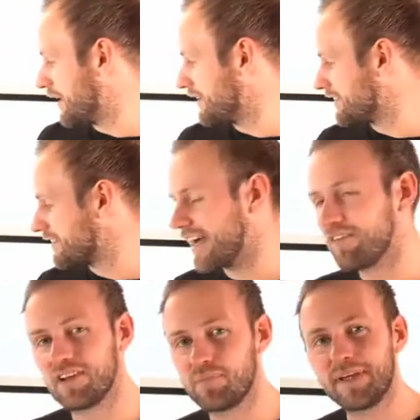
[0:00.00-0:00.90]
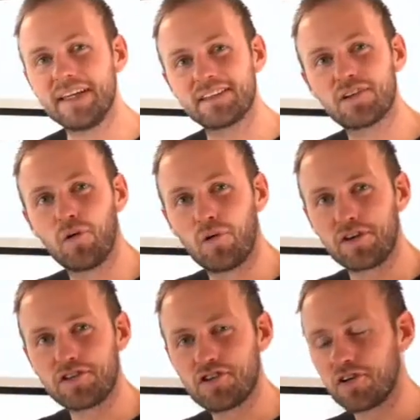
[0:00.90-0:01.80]
this lovely piece
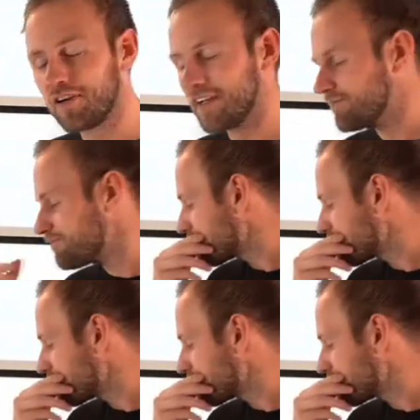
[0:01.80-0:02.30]
called Journey.